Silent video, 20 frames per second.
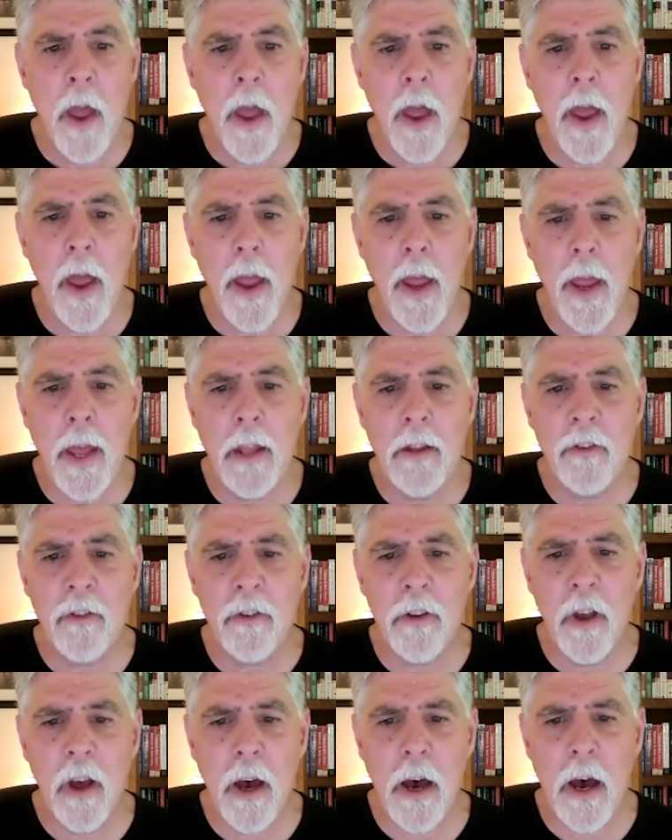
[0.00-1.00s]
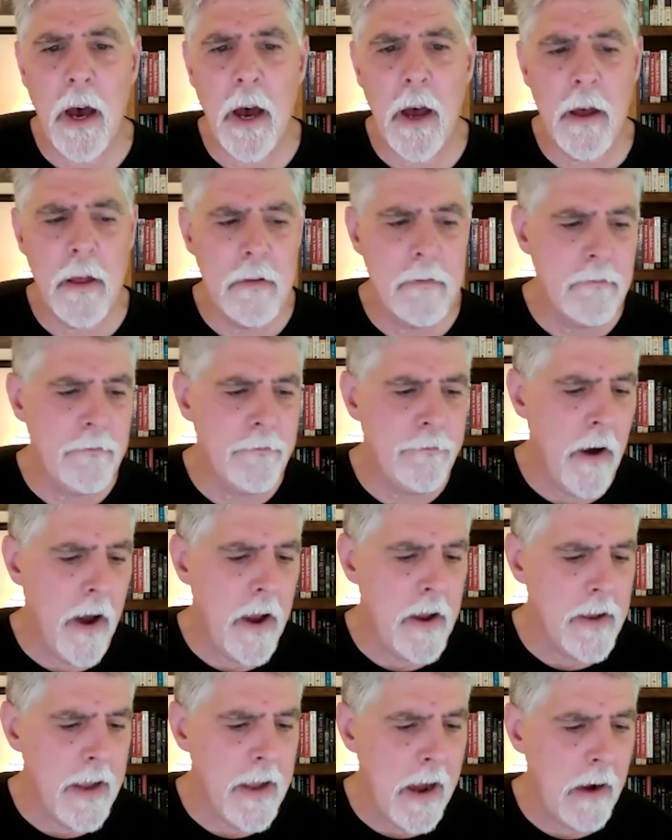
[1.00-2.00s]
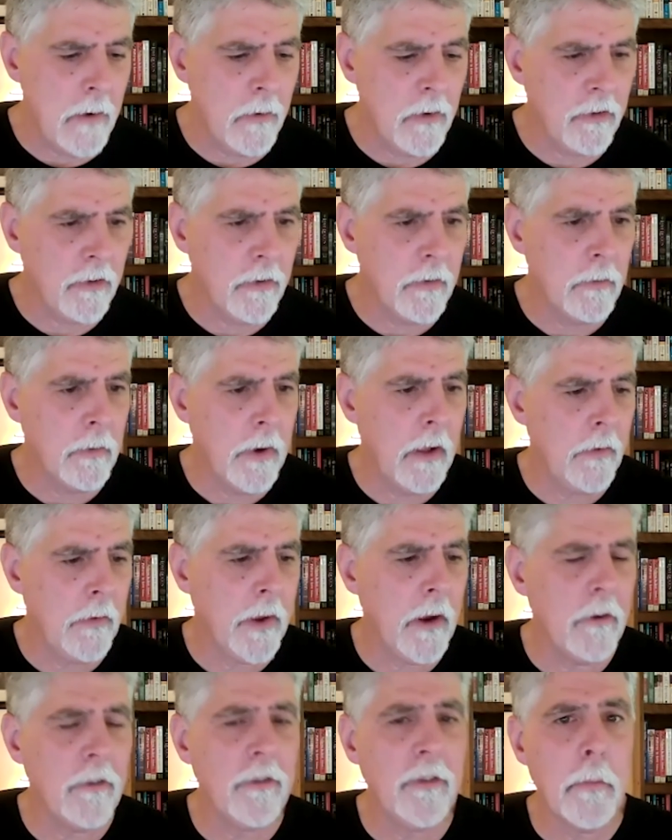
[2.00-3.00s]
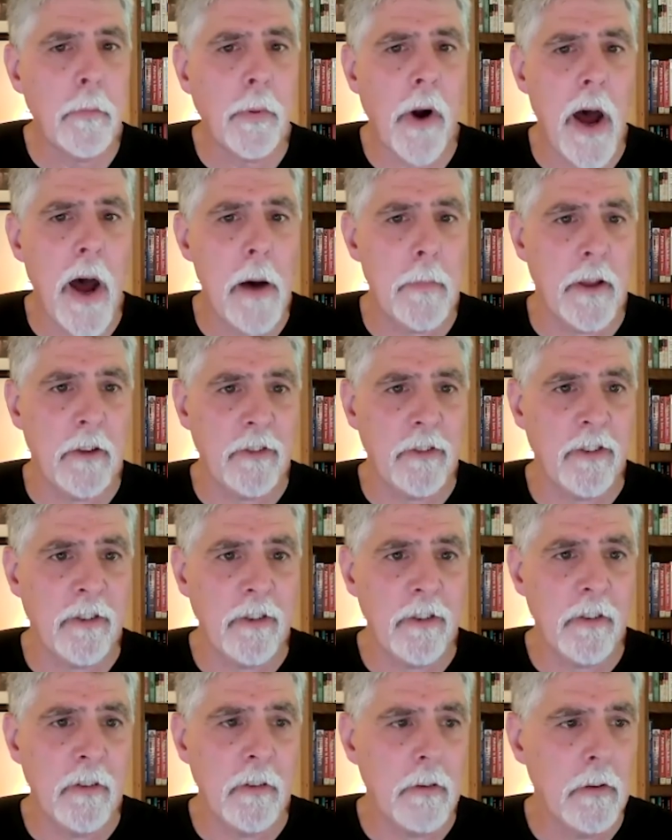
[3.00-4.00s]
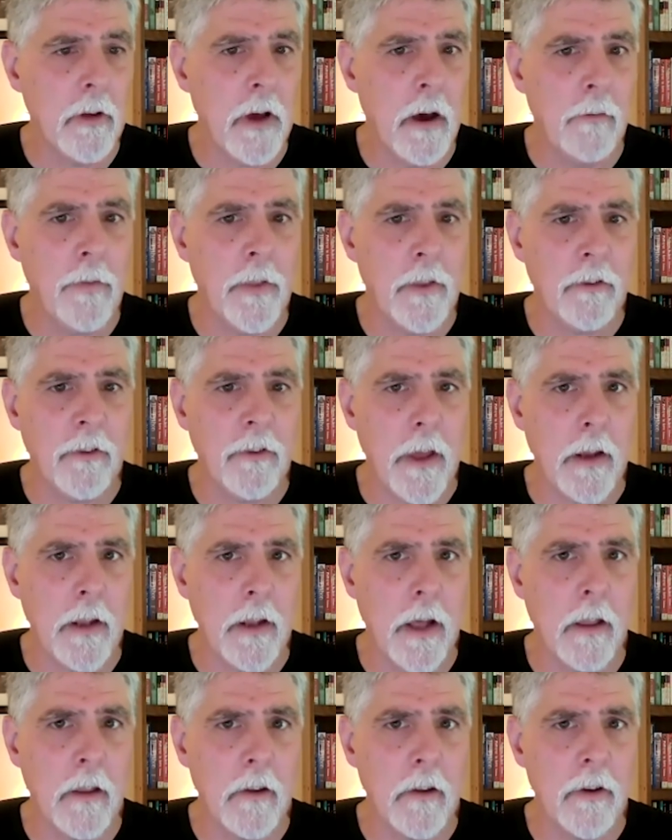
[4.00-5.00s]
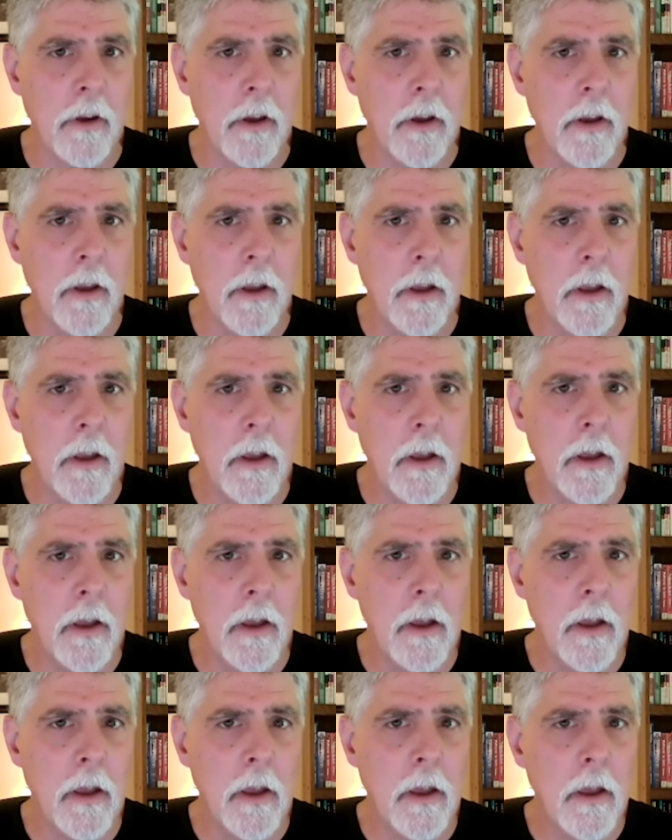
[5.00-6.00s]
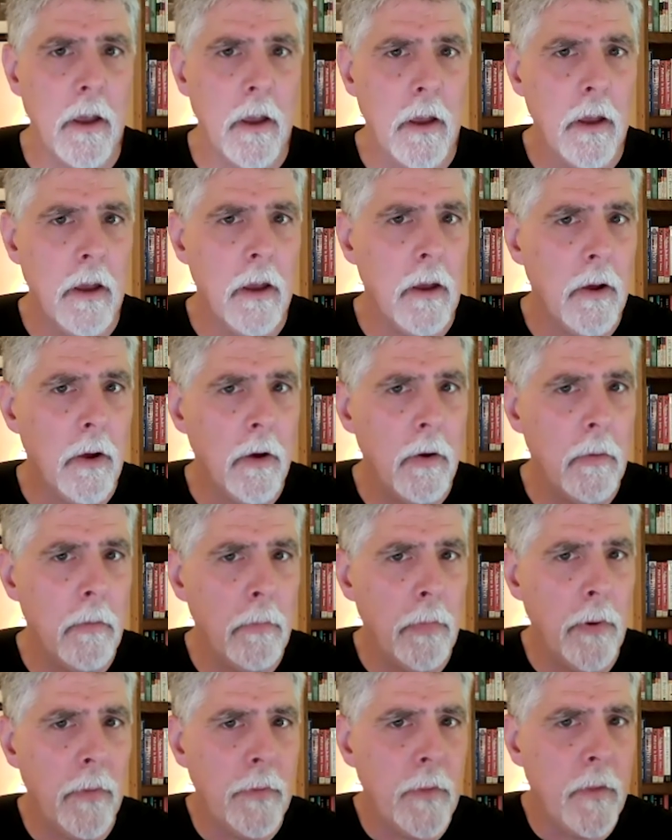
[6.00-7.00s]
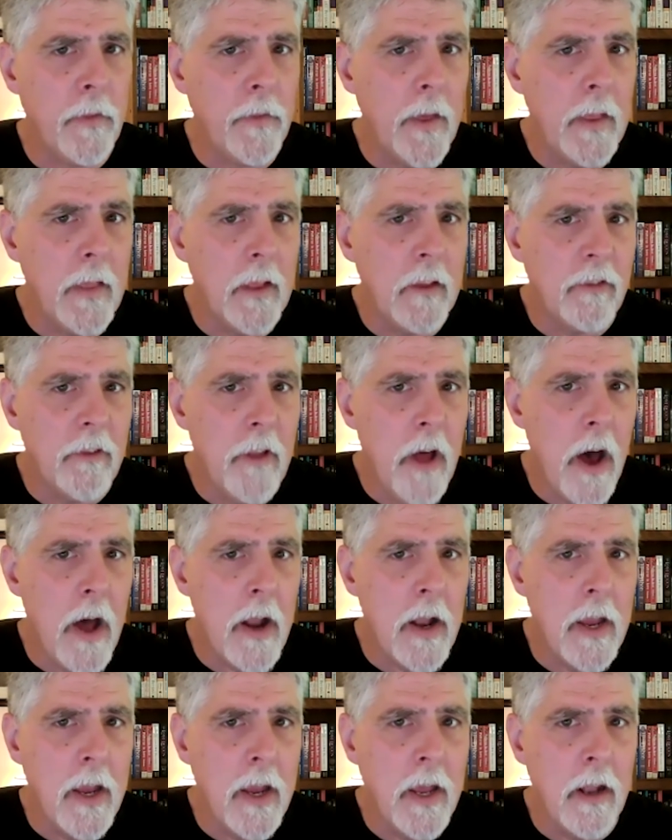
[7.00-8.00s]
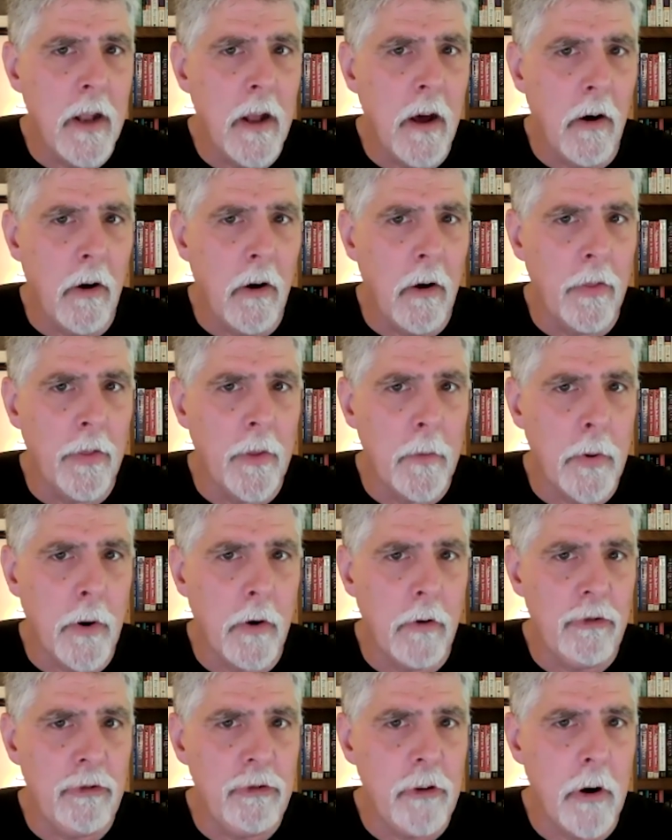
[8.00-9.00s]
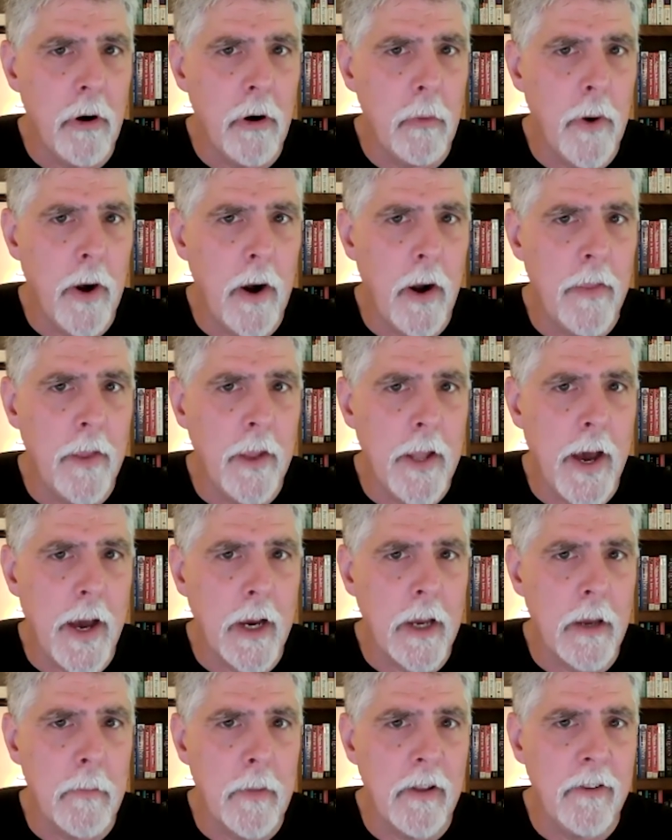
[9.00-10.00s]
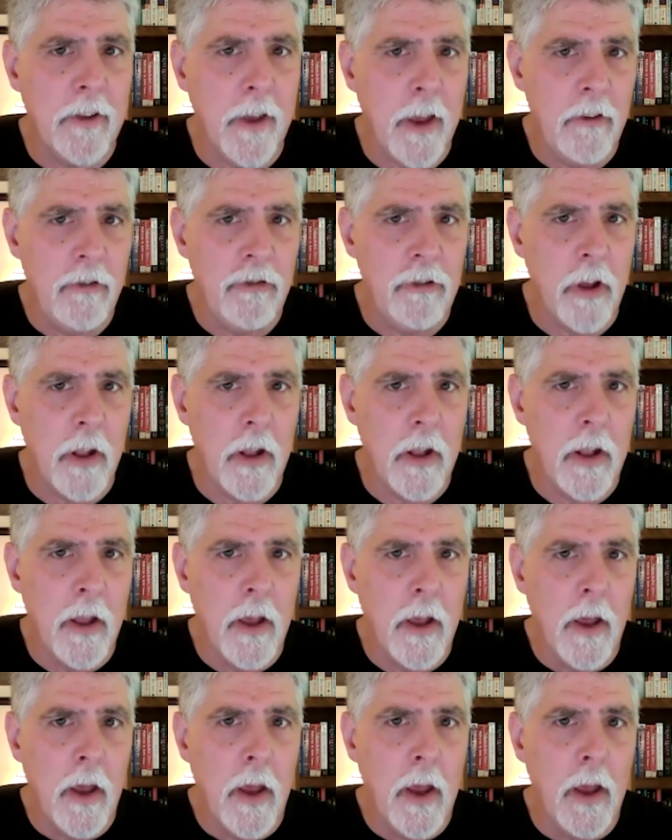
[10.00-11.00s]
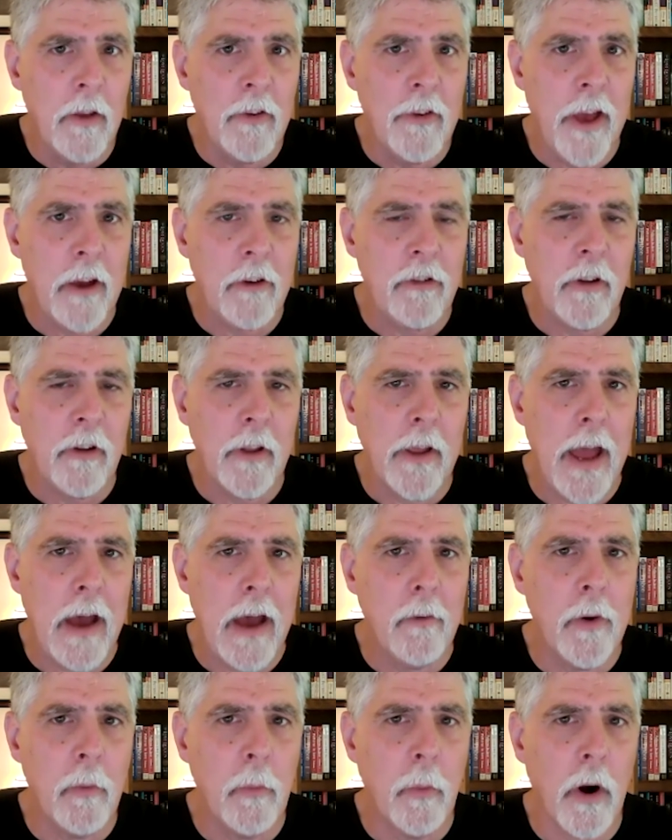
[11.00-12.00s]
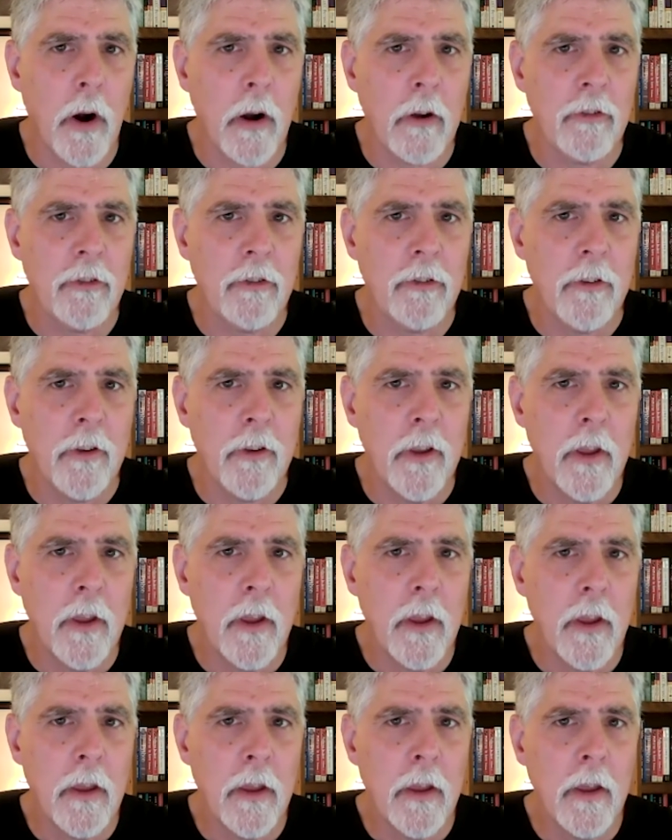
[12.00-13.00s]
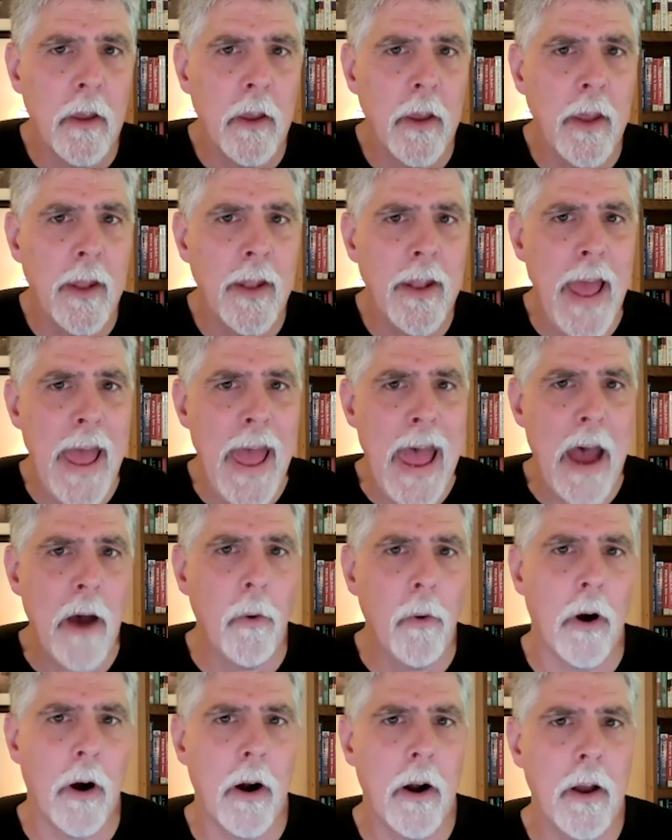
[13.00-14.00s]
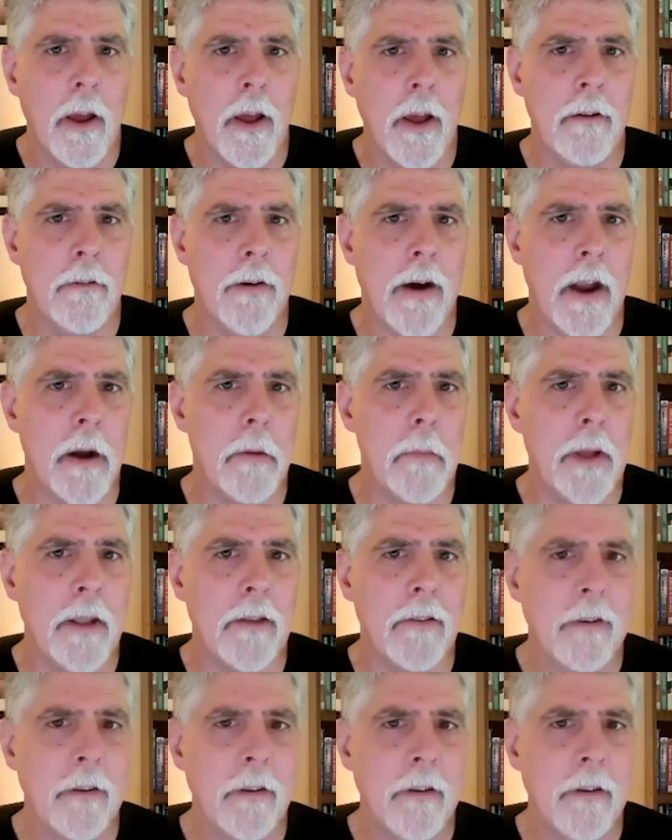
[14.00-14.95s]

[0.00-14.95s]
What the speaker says: and find out, well, here's the promise of this technology. But the thing that's not in all the brochureware and the documentation is actually how it works in our environment.